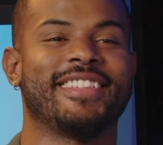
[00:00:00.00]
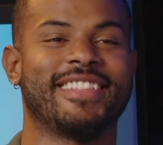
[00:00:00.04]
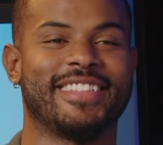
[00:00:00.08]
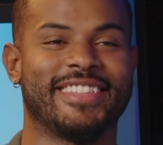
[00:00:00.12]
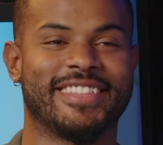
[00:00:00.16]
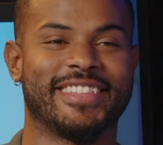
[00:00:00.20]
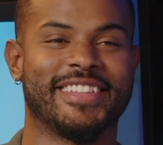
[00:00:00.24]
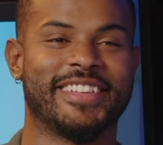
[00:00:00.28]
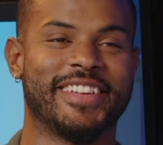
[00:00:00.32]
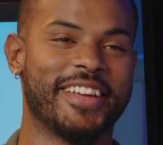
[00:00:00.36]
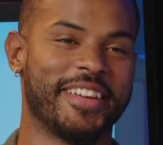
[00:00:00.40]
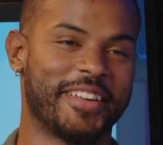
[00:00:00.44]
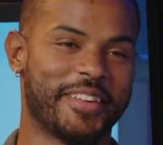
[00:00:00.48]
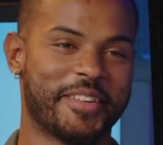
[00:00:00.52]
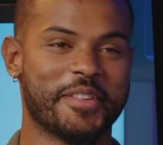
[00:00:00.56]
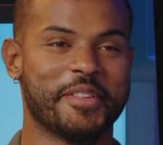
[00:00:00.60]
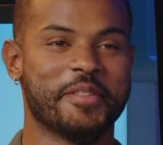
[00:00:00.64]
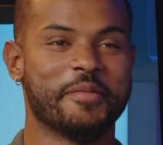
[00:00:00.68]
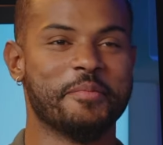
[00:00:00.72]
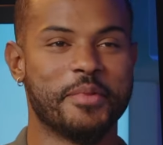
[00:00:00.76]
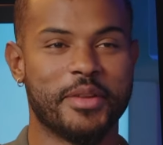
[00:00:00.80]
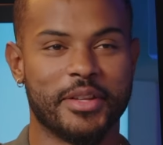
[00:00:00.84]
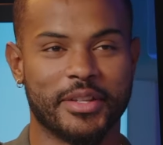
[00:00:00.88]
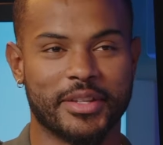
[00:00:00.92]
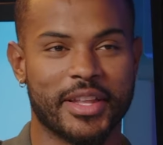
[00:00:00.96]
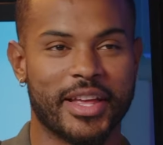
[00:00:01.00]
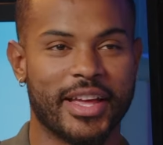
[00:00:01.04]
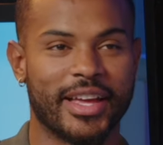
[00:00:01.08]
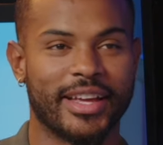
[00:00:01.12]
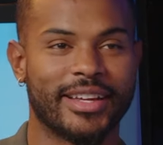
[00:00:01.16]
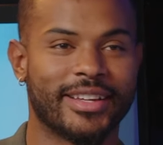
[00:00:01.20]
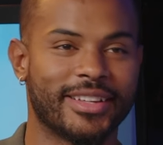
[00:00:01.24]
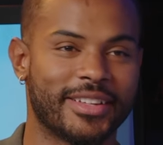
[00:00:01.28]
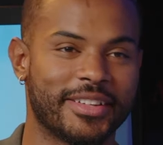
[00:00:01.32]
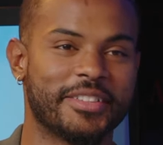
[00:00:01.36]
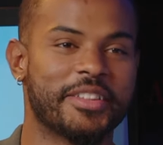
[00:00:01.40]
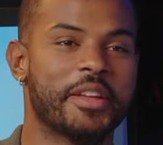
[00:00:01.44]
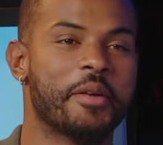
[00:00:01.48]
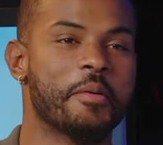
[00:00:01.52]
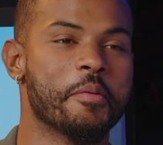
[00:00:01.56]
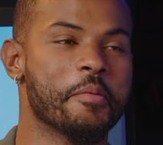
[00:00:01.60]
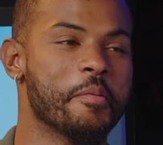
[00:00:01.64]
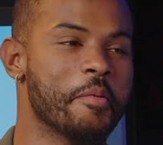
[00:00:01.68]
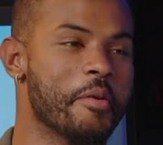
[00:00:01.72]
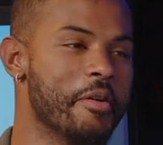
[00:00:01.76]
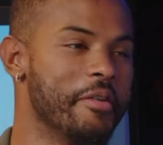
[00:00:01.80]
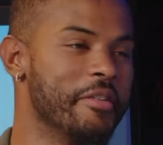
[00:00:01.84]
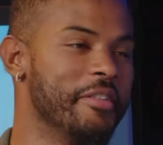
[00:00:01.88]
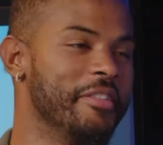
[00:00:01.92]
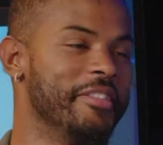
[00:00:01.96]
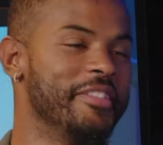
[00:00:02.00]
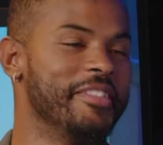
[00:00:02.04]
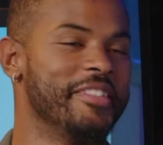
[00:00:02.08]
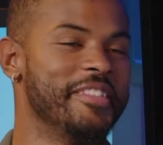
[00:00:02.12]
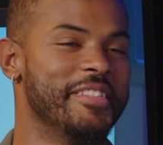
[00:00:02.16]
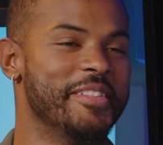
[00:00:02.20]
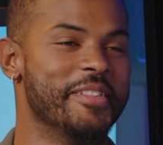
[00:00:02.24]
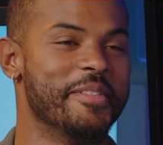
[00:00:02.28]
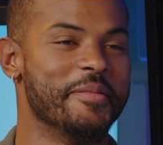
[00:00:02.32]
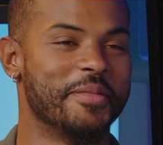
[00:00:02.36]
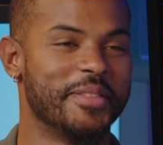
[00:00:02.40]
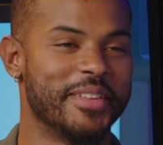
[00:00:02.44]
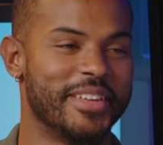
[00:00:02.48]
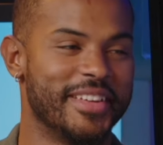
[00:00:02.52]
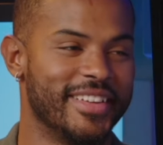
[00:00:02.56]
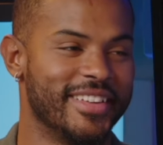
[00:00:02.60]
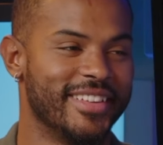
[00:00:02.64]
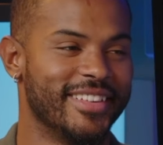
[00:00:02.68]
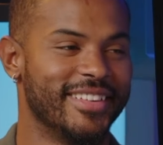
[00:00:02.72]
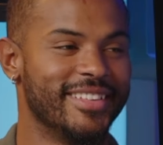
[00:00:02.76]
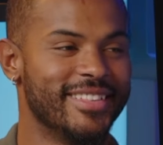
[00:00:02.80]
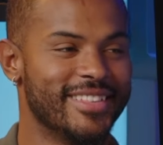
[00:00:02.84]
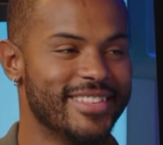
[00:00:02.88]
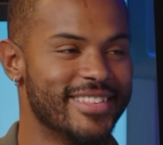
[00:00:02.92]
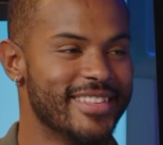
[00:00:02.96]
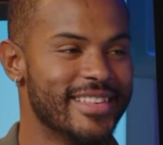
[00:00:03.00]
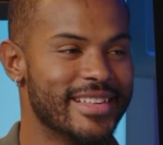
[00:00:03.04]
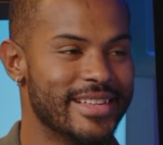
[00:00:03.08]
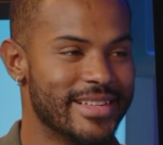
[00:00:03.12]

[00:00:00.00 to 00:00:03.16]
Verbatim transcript: but I could have been like, they were wrong. you know that is so